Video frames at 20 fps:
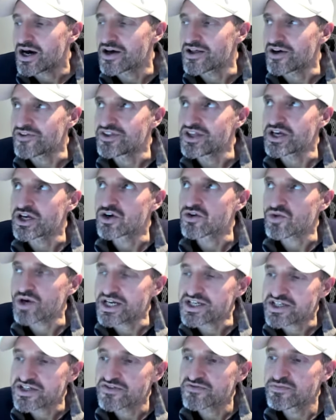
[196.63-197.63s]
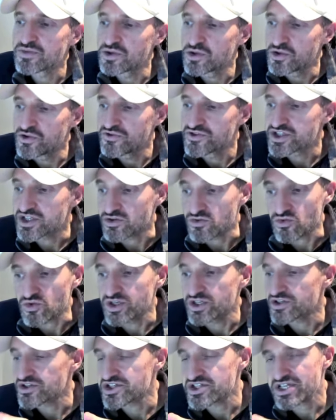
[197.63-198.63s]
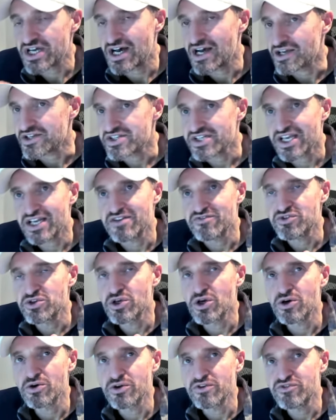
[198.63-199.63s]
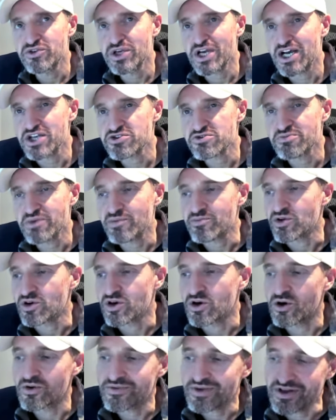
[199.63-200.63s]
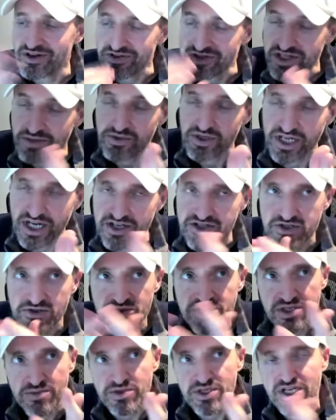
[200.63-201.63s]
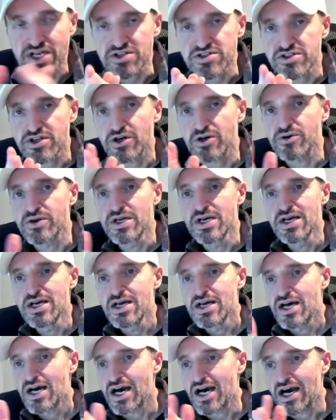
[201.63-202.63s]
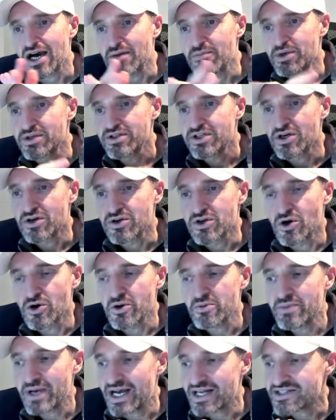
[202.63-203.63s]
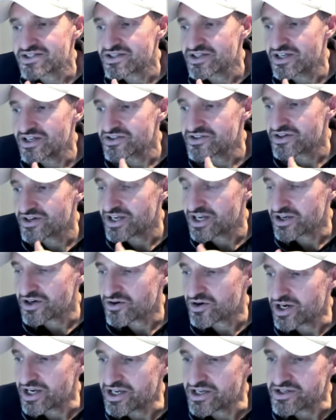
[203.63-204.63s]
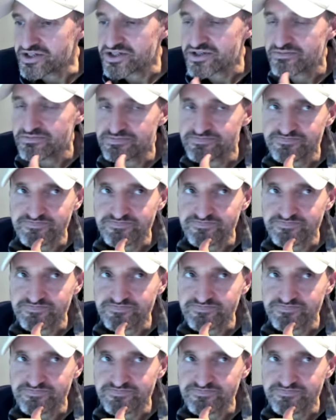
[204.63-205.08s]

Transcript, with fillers: uh, the aggressive moves in real stocks. Again, if you go, if you guys remember going, oh, some of you guys do, some of you guys don't. Uh, but you know, going back to the internet craze